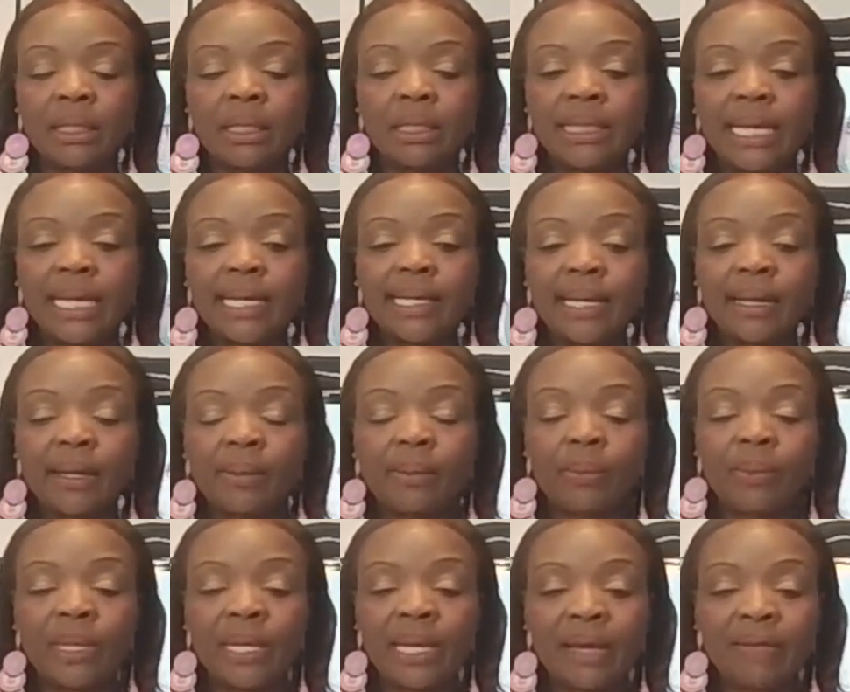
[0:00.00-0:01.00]
now that
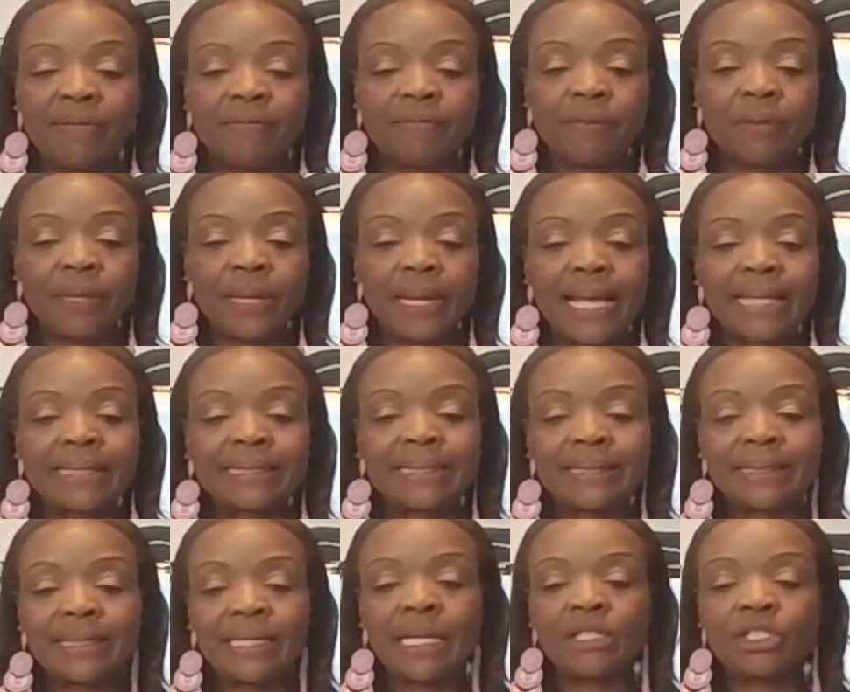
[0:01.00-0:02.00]
we have full
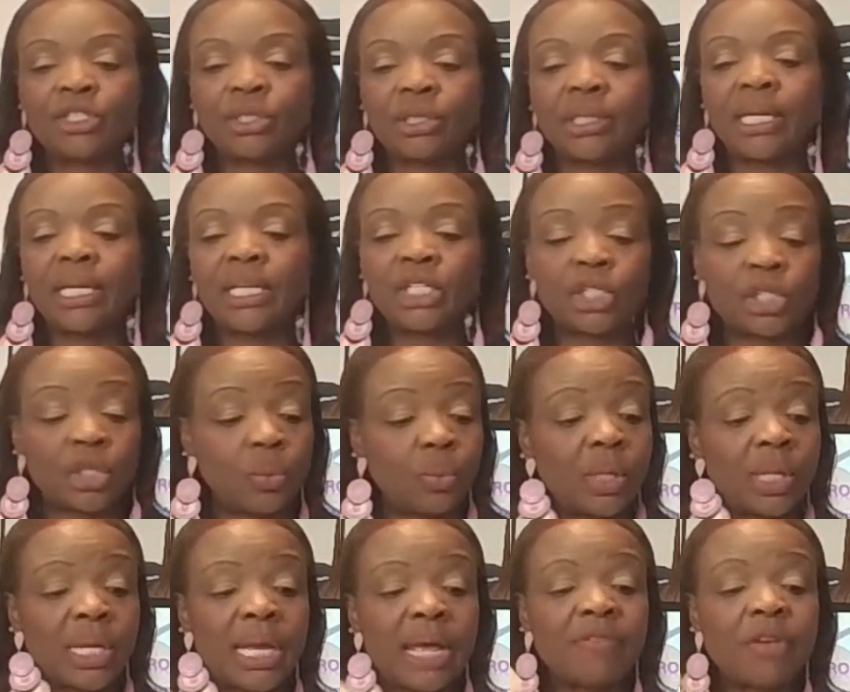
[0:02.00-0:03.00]
access to education?
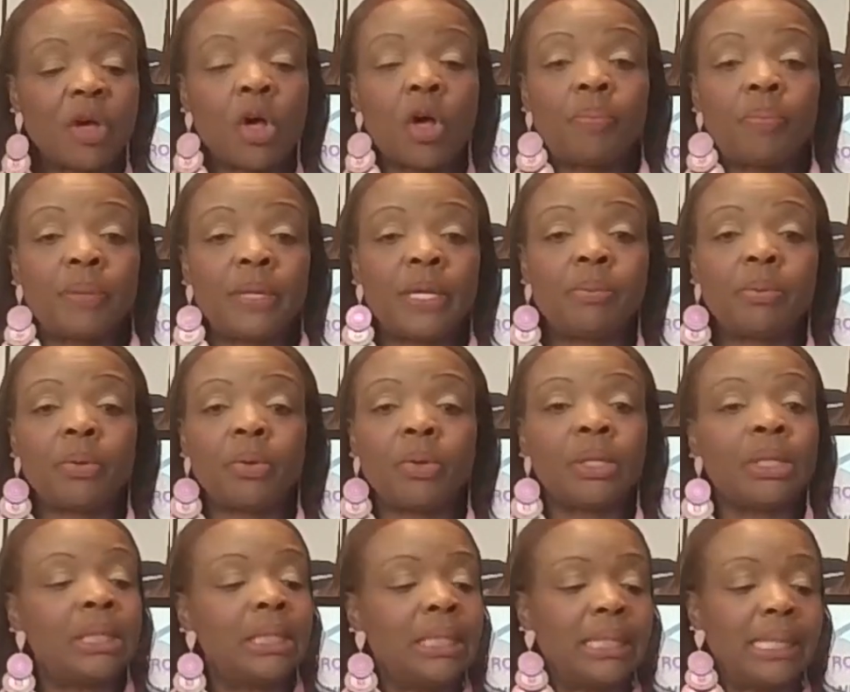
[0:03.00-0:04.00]
What have all people?